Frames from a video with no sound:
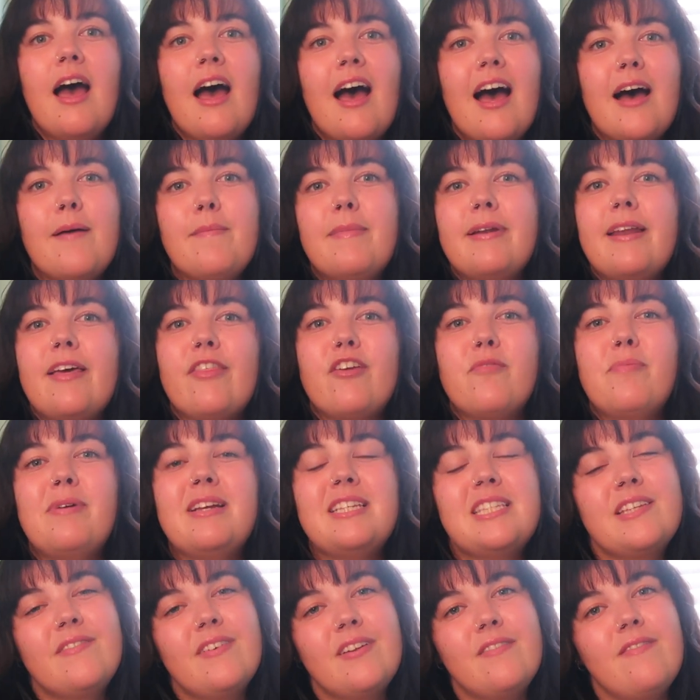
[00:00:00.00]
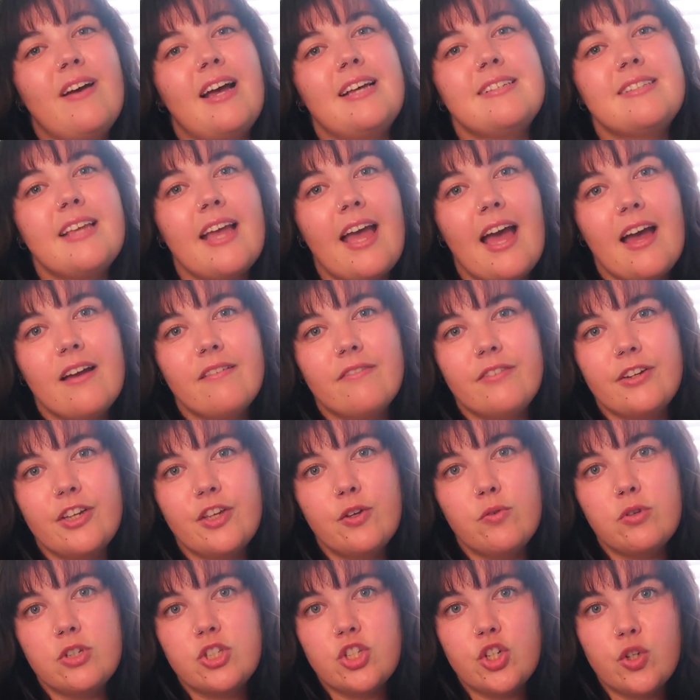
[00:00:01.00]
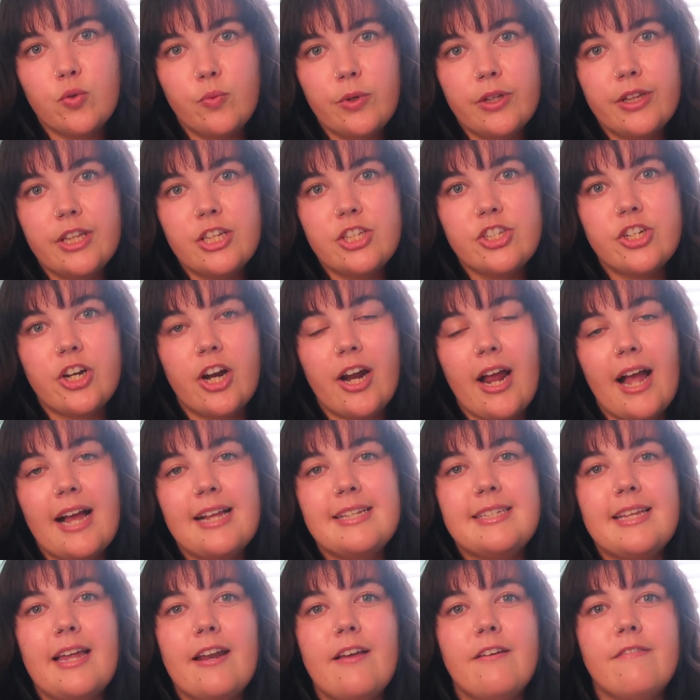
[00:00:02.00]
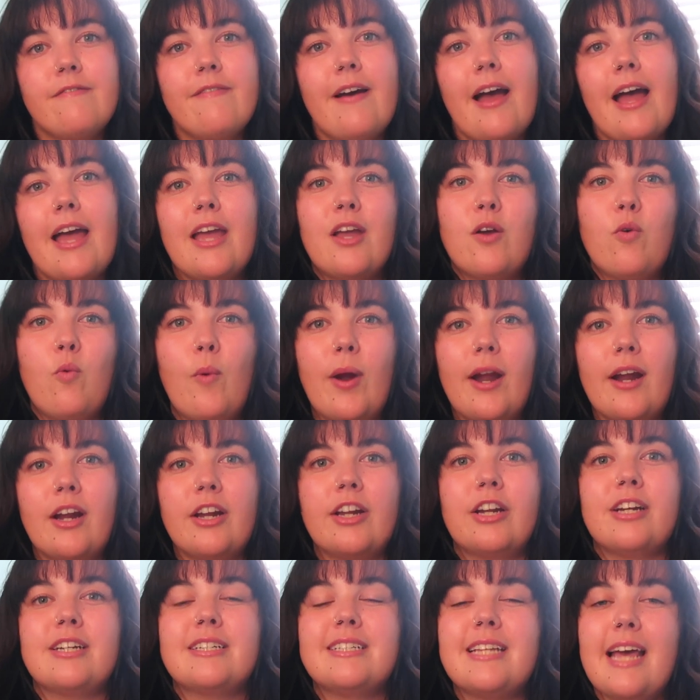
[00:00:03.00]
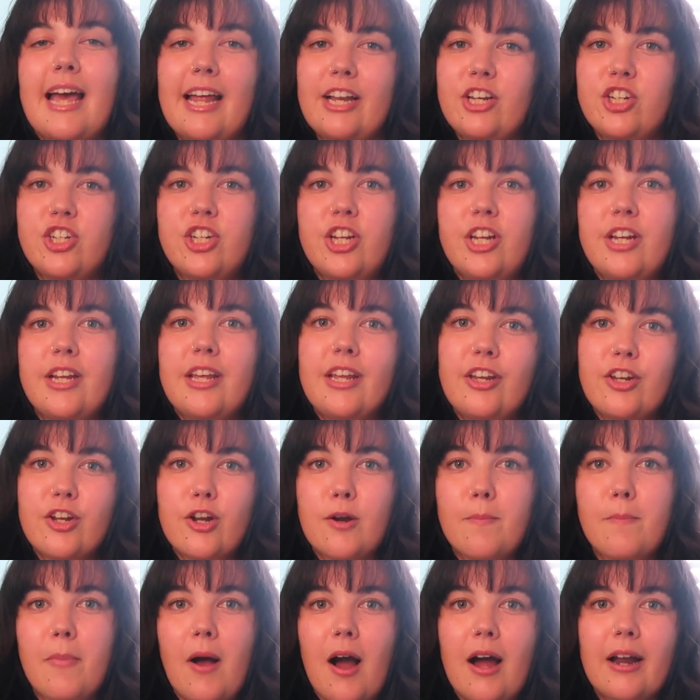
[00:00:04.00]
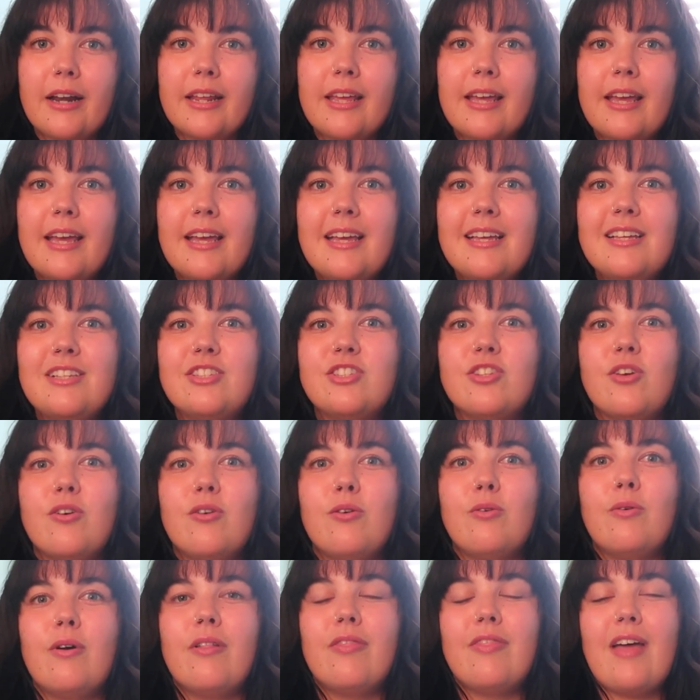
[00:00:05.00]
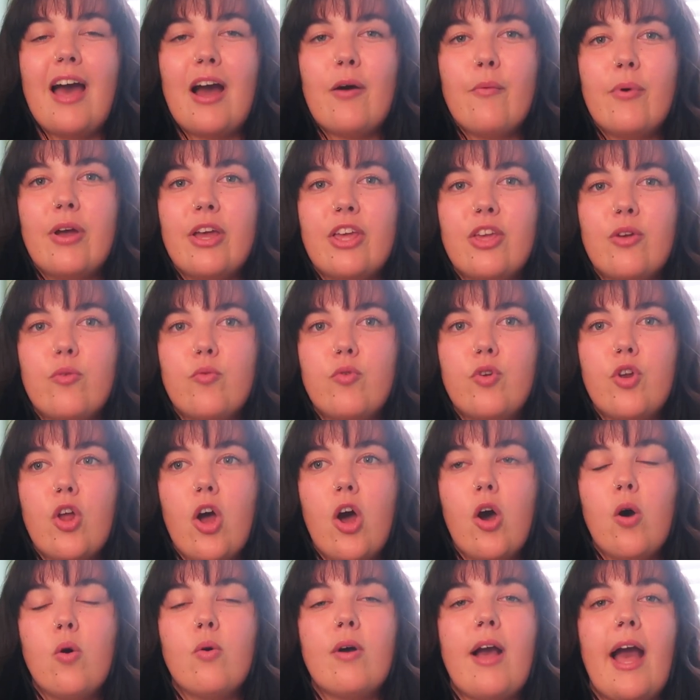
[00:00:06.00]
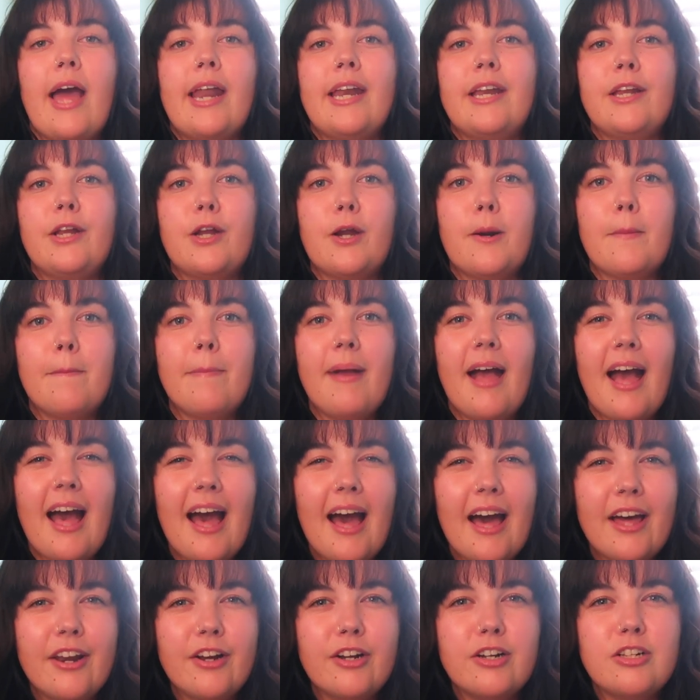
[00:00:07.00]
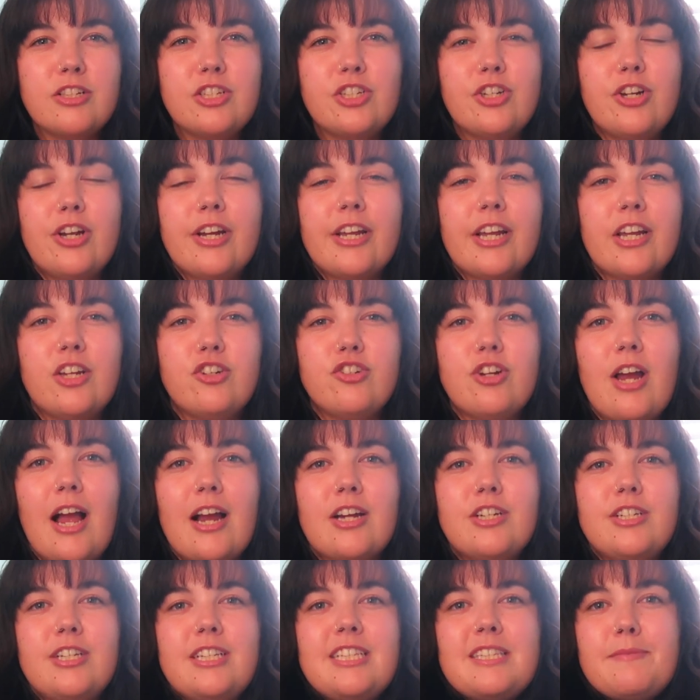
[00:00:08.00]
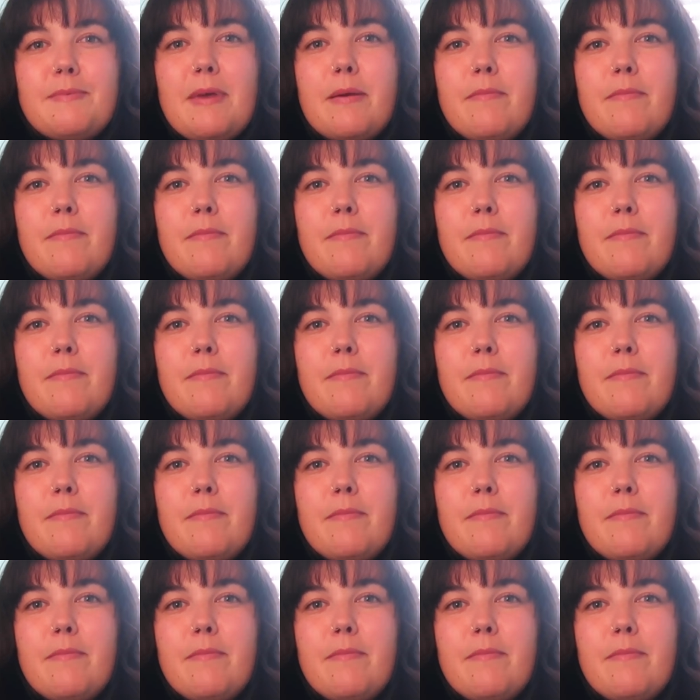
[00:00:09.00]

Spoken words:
another piece of advice I have for you is to really start identifying where your tension in your body is, so that way you know kind of your patterns during contractions.